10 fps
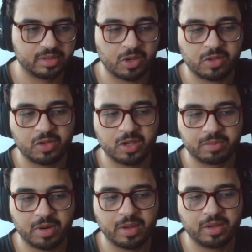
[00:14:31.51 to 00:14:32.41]
Because you
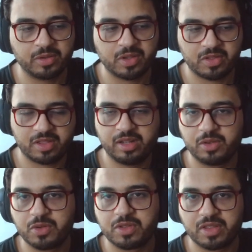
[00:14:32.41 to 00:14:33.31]
can
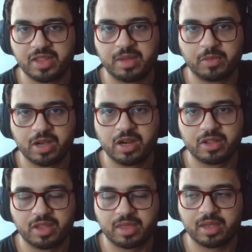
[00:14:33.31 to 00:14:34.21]
still use the same
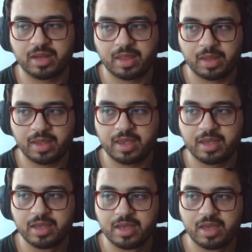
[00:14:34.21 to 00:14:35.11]
cards at the end of the
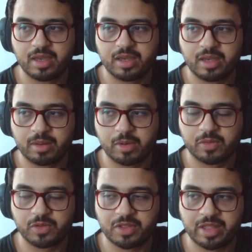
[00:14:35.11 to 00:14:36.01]
day in
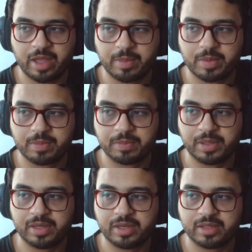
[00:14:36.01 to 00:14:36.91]
Marvel Snap,
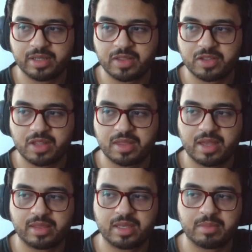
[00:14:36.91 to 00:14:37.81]
but it's just
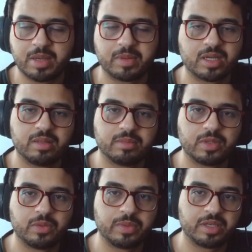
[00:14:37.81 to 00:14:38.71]
that they may
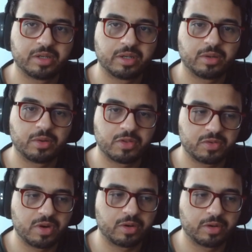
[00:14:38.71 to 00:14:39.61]
become weaker or
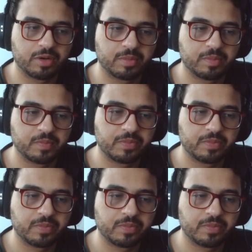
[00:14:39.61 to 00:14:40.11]
stronger.